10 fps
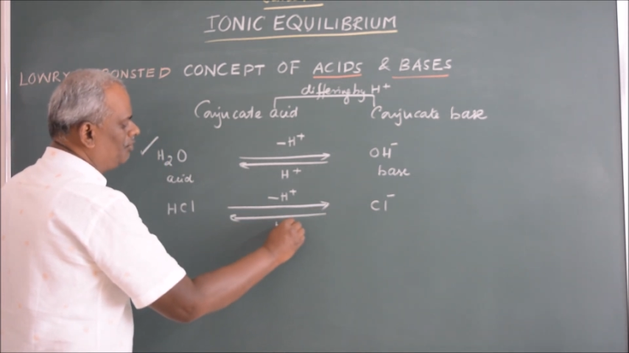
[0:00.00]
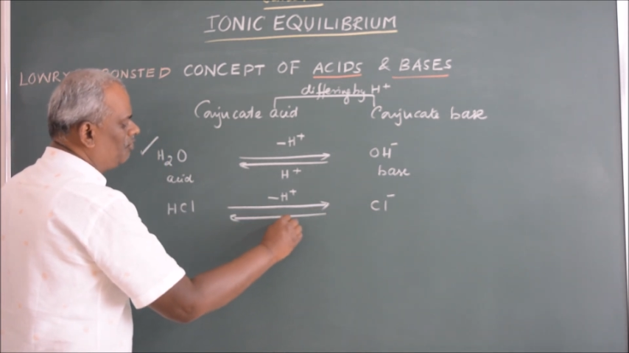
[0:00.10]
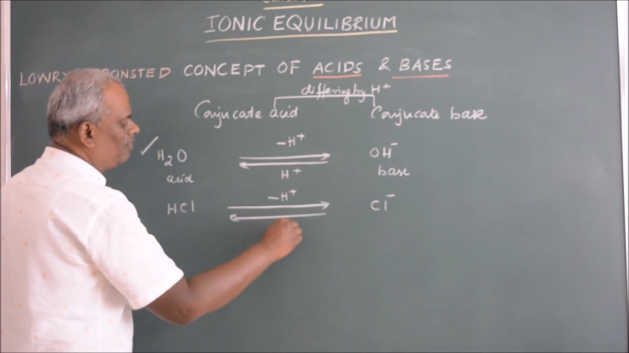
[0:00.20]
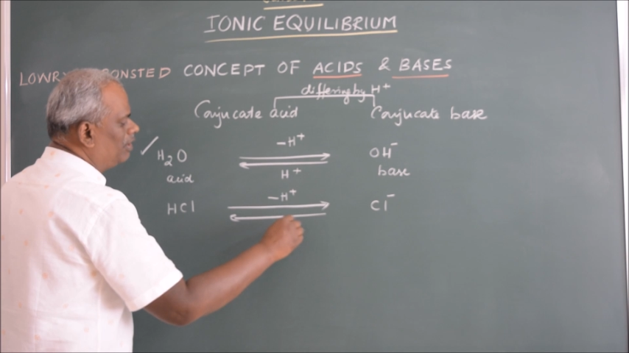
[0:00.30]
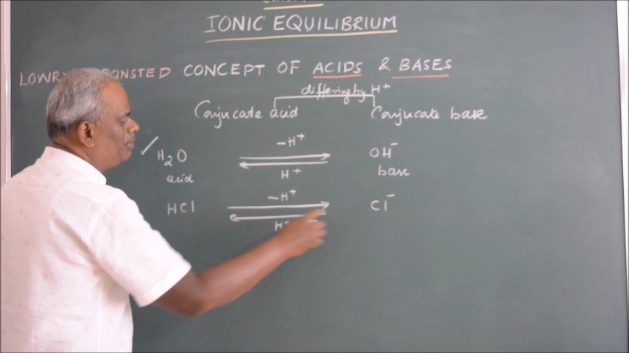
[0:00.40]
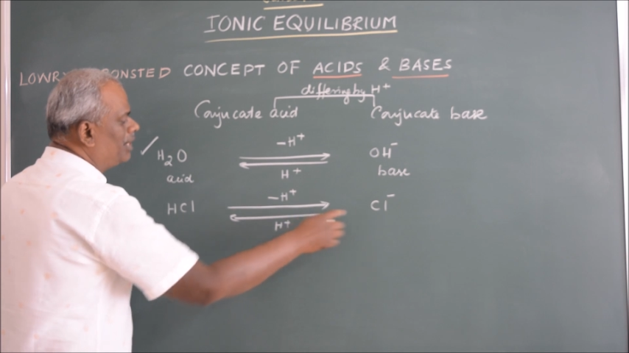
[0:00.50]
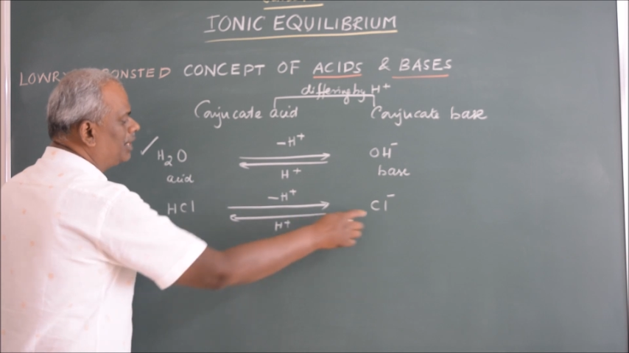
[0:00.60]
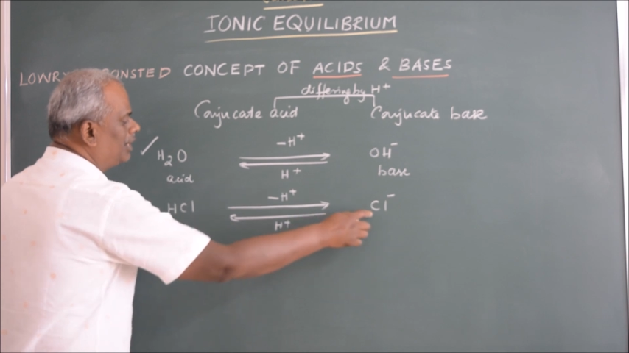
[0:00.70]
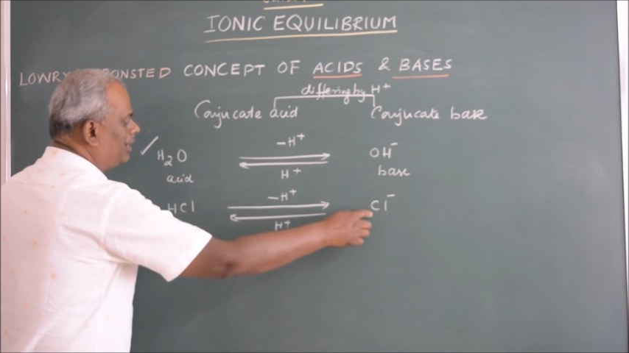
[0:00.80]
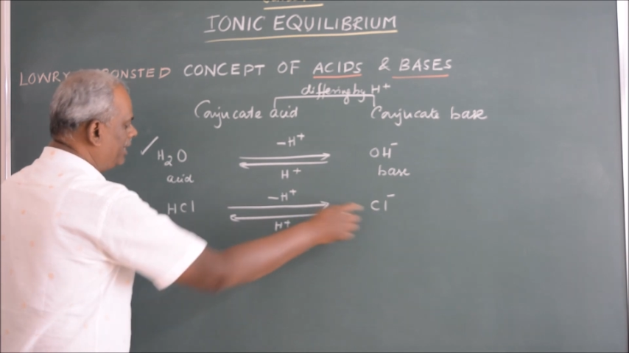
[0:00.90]
we will be
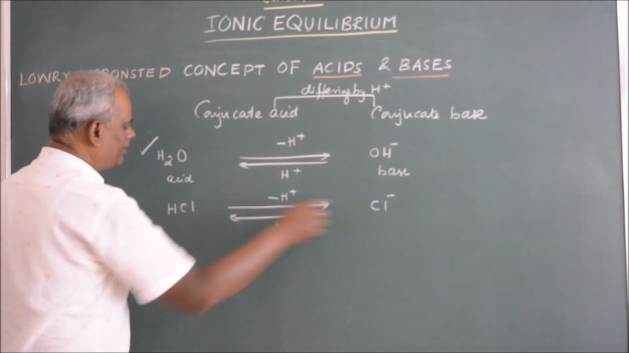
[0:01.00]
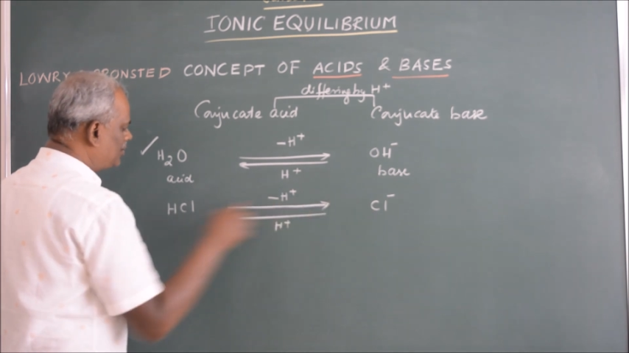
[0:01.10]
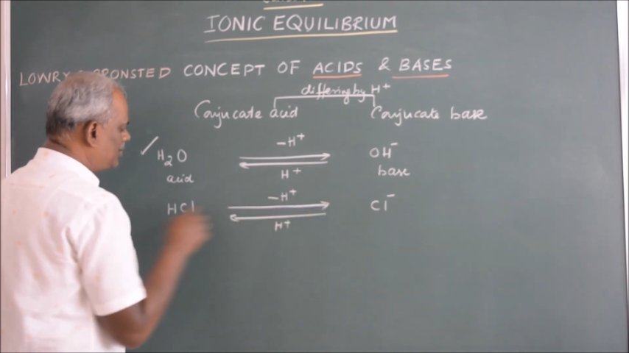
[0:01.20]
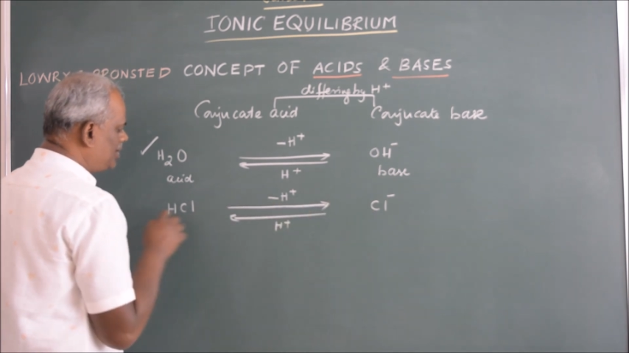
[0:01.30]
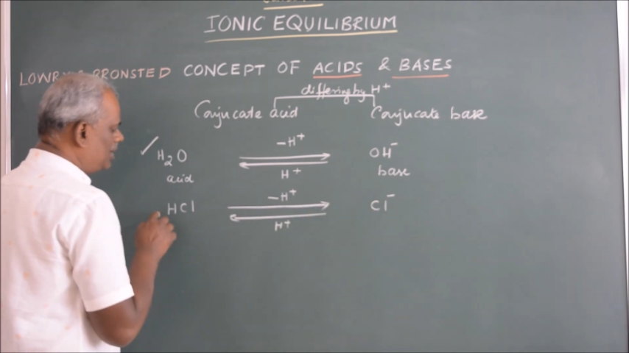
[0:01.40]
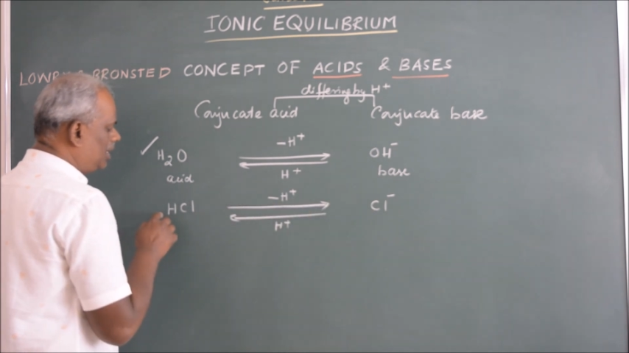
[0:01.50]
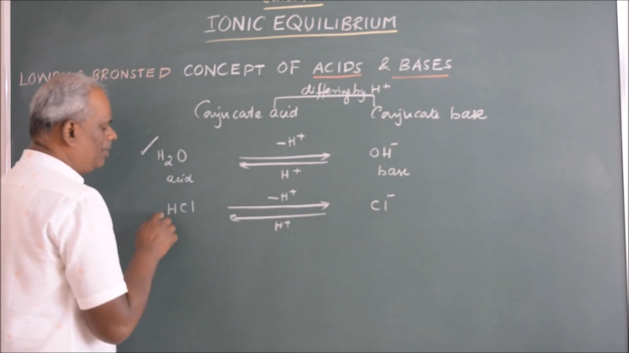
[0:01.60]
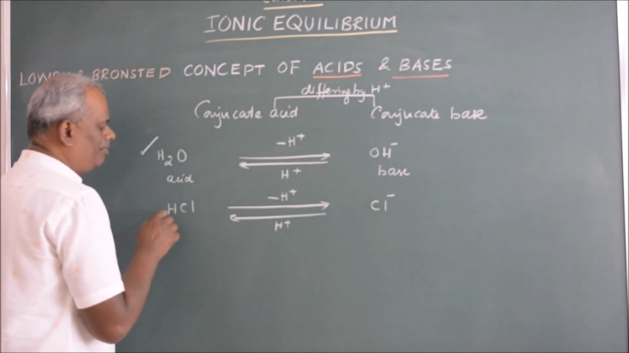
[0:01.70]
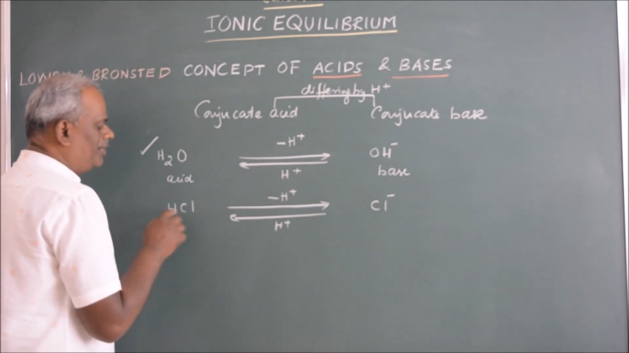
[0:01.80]
getting HCl.